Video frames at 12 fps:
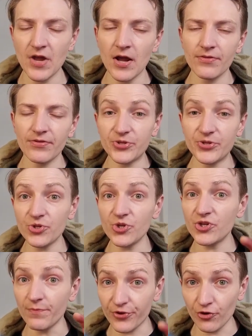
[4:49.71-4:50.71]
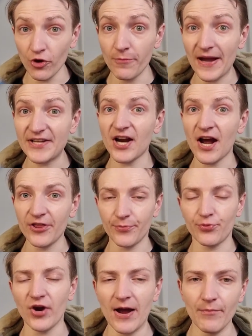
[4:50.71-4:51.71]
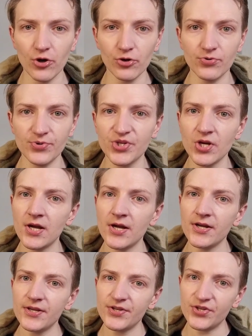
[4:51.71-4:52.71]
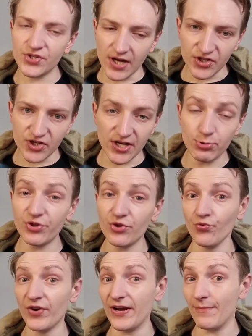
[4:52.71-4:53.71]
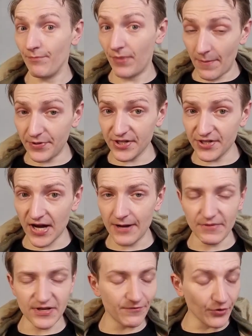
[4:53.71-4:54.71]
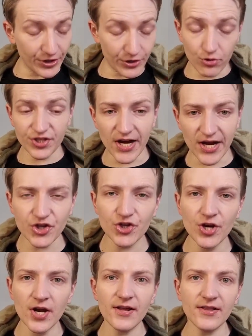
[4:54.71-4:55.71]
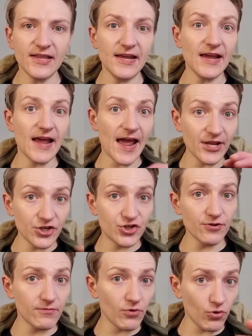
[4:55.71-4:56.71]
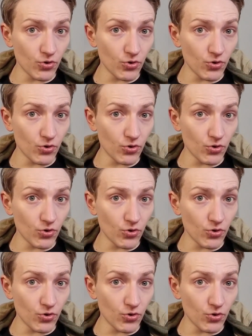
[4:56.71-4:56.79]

There's also some throwbacks to other prior models, such as with the rear bumper design that's very Countach, The engine hood